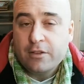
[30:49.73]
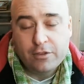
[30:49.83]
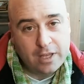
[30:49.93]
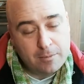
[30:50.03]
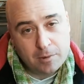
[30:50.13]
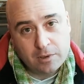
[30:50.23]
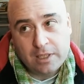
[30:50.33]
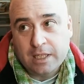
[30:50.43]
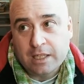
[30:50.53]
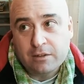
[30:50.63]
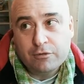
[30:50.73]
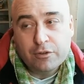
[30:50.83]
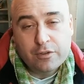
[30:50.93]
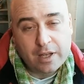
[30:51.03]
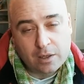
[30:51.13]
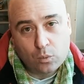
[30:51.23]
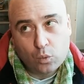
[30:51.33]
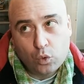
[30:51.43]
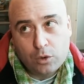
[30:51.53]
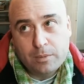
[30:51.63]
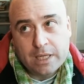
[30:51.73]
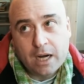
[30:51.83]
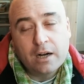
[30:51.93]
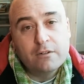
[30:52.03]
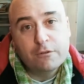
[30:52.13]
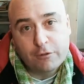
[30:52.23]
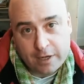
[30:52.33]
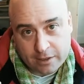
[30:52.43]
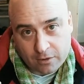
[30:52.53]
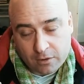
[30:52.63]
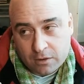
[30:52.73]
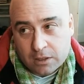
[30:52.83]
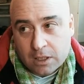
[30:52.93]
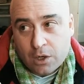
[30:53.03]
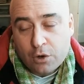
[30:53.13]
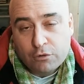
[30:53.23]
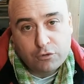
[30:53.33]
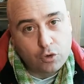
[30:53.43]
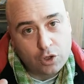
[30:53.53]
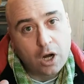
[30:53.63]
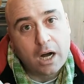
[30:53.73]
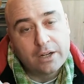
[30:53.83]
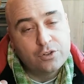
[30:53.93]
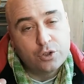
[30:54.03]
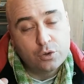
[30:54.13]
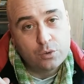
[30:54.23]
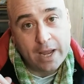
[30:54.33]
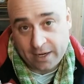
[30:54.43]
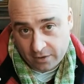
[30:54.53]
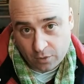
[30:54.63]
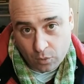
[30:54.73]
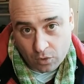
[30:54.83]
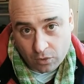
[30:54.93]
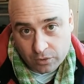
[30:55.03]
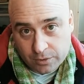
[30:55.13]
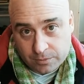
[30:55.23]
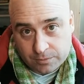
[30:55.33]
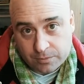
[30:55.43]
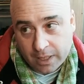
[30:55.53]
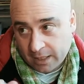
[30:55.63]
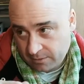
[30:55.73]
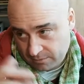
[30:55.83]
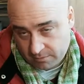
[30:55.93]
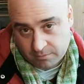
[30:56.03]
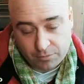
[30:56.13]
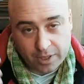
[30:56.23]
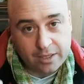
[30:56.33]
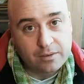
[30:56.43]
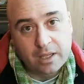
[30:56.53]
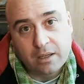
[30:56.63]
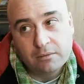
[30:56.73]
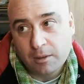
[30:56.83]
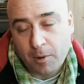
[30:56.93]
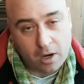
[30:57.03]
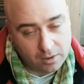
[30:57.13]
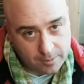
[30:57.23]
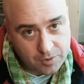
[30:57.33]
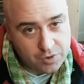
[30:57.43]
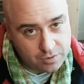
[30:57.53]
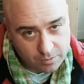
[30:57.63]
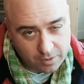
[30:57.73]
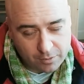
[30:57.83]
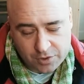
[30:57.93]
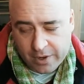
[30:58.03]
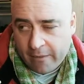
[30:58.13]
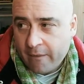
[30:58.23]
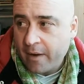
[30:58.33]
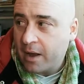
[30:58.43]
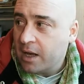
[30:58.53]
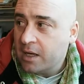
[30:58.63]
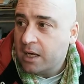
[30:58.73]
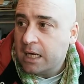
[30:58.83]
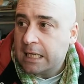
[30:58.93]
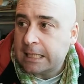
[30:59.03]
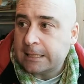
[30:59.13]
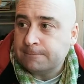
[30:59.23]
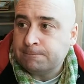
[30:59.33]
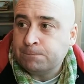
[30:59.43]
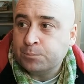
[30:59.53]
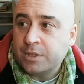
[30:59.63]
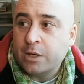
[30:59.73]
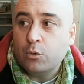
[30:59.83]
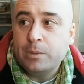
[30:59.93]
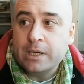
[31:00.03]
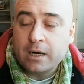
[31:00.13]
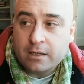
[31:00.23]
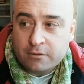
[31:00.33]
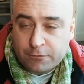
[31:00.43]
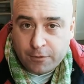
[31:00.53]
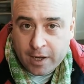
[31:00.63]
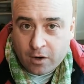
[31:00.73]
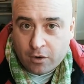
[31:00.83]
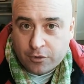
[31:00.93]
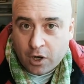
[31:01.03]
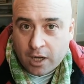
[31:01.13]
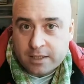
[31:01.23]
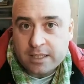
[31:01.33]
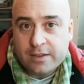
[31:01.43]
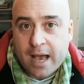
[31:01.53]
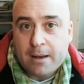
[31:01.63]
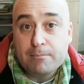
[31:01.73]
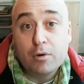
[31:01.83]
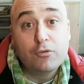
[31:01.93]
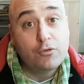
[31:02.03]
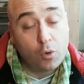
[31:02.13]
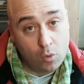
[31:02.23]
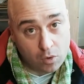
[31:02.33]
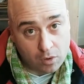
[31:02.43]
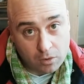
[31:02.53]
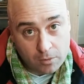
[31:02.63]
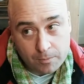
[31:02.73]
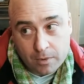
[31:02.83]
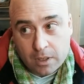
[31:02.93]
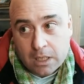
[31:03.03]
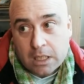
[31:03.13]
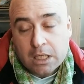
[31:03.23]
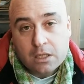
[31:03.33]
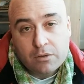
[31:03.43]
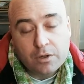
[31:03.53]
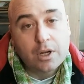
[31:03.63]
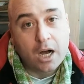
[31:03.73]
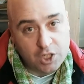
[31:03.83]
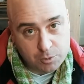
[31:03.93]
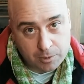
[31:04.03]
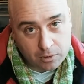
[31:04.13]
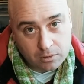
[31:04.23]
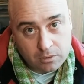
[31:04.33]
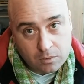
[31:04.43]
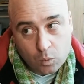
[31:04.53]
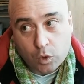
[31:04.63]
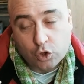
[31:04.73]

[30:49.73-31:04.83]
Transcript: they believe that it would be unfair for God to end the world and bring in the apocalypse, whatever you want to say. Um, it would be unfair if God did that before the gospel were